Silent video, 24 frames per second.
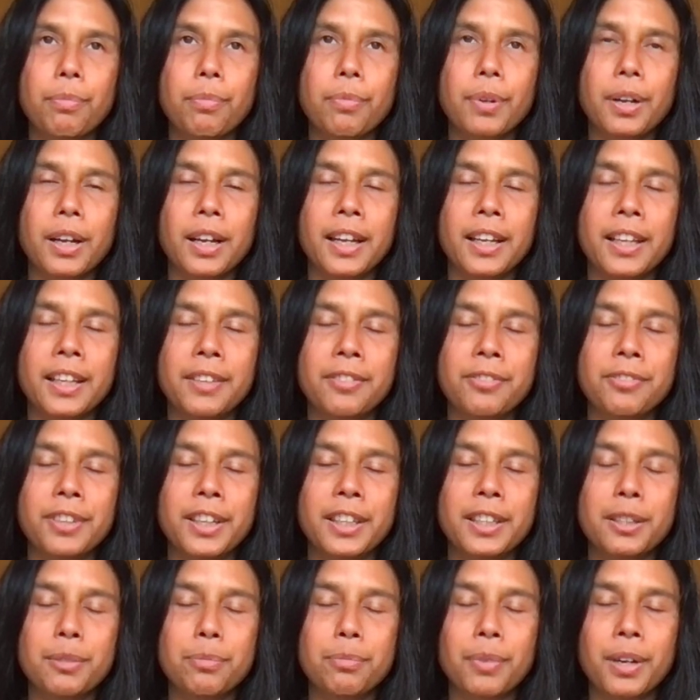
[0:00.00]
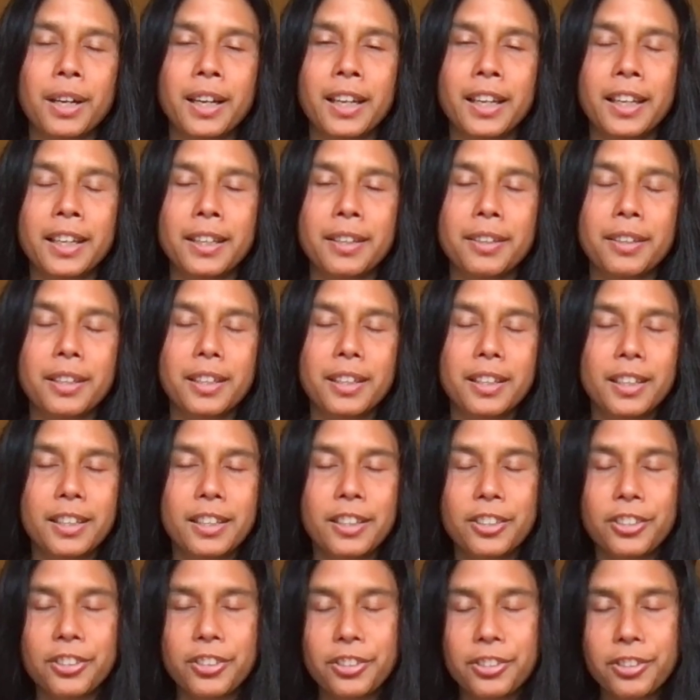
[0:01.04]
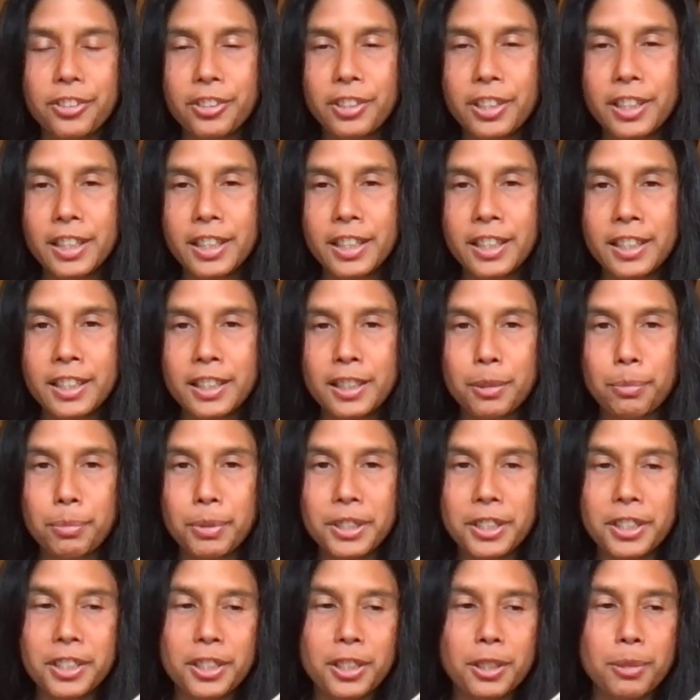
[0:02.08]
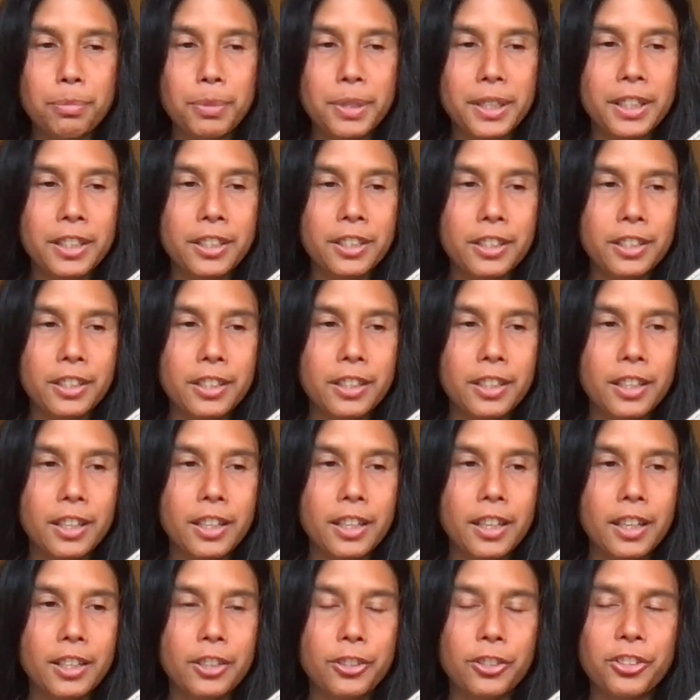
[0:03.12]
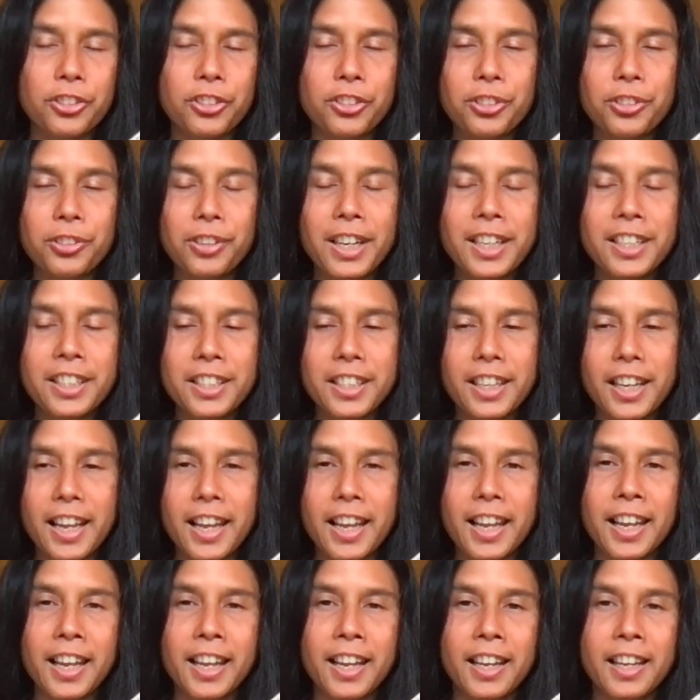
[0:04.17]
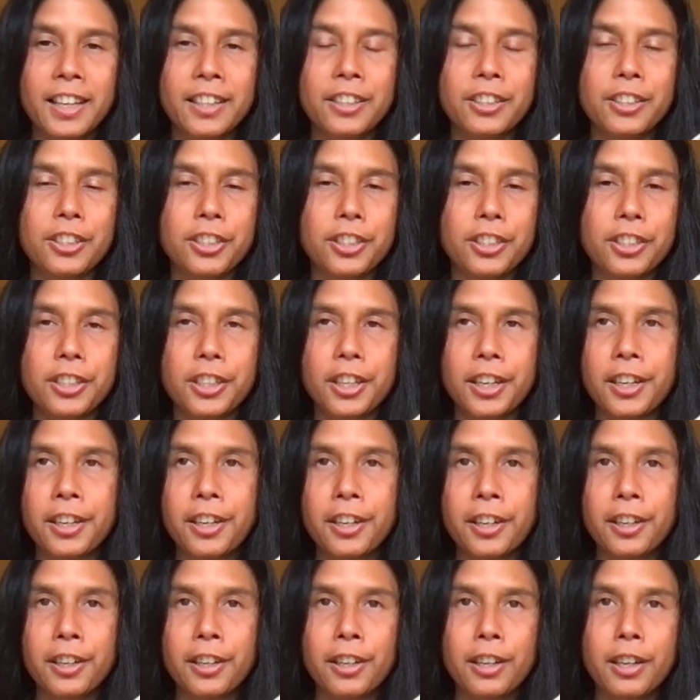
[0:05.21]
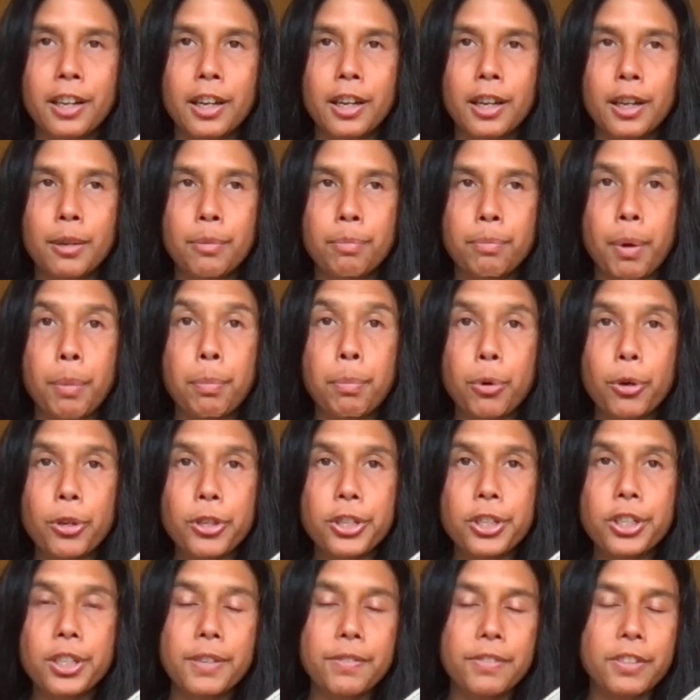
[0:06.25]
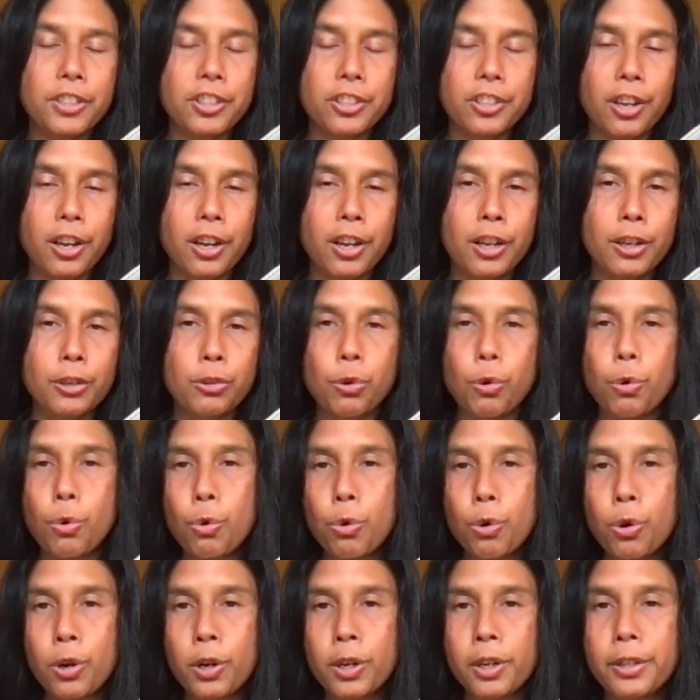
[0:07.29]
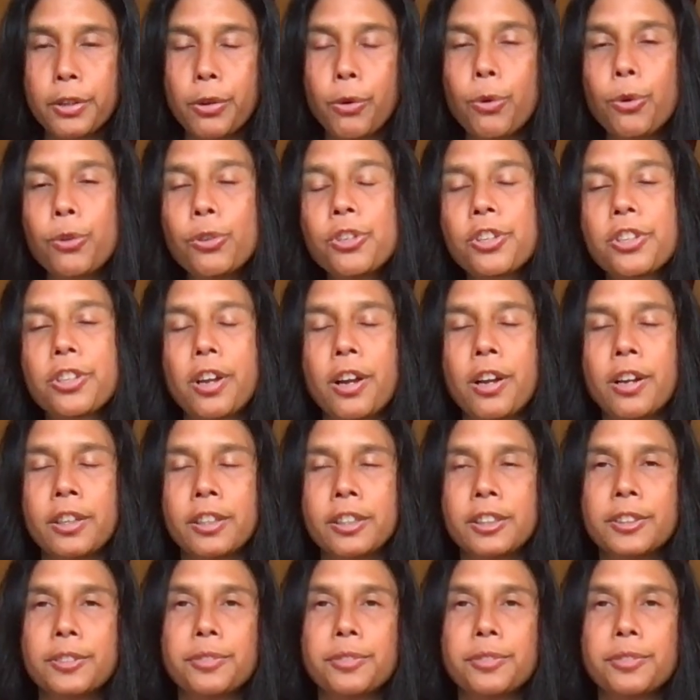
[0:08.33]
I invited my students, the participants, to stretch and share a portion of the song or the whole song.